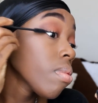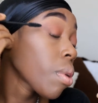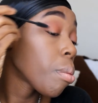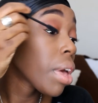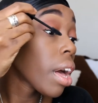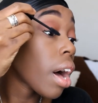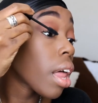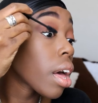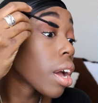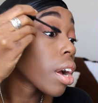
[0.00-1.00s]
But yeah, I
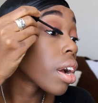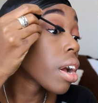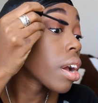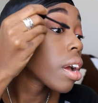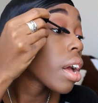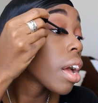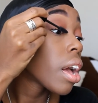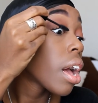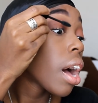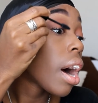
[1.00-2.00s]
like her.
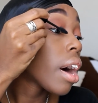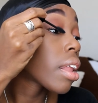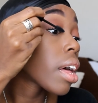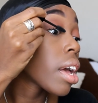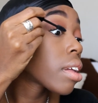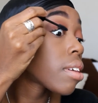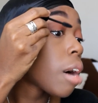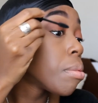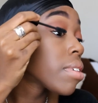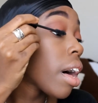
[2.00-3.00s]
I like
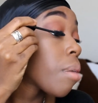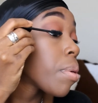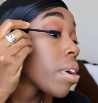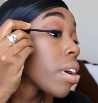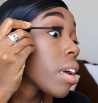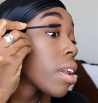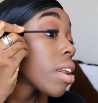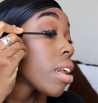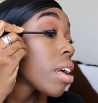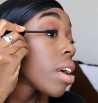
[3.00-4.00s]
Thomas Halbert
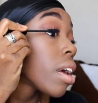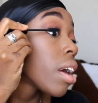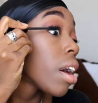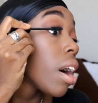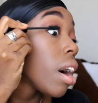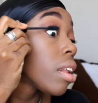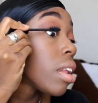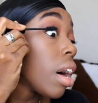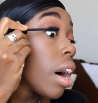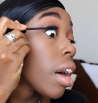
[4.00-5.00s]
a
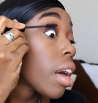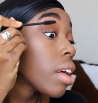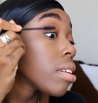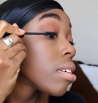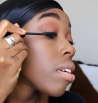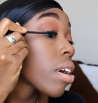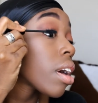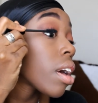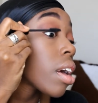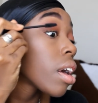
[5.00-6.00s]
lot.
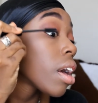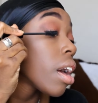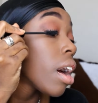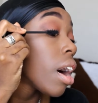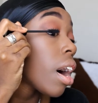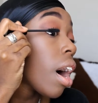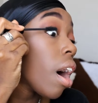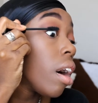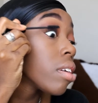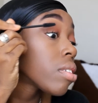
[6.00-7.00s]
Okay. I
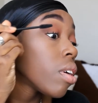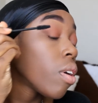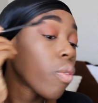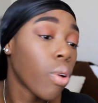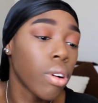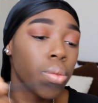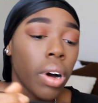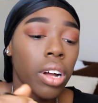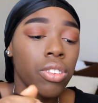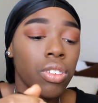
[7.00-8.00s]
also, of course,
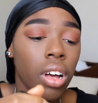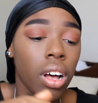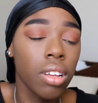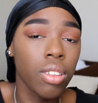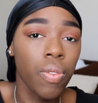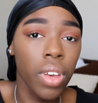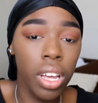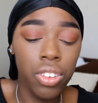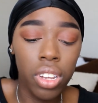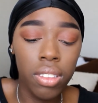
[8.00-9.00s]
watch Sophia
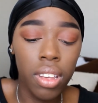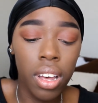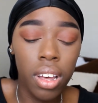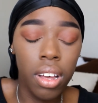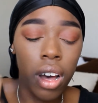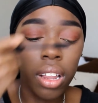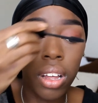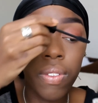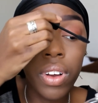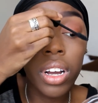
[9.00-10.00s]
and Chinzia. I
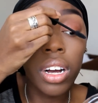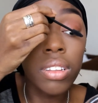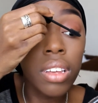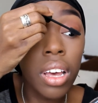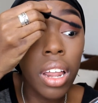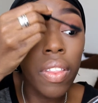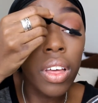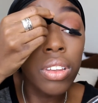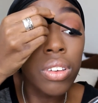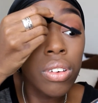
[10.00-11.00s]
love their content, and
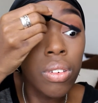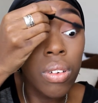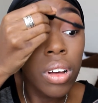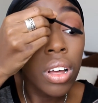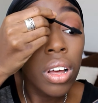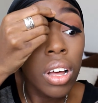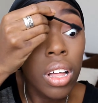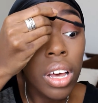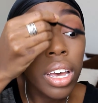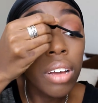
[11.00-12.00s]
they do
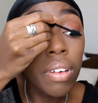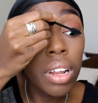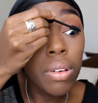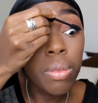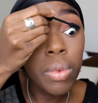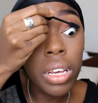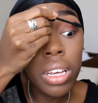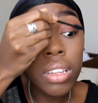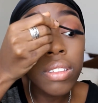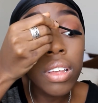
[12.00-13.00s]
like Get Ready With
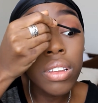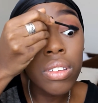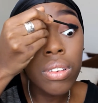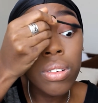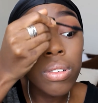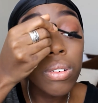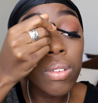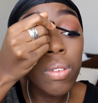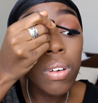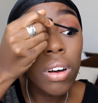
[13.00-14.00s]
Me's. They do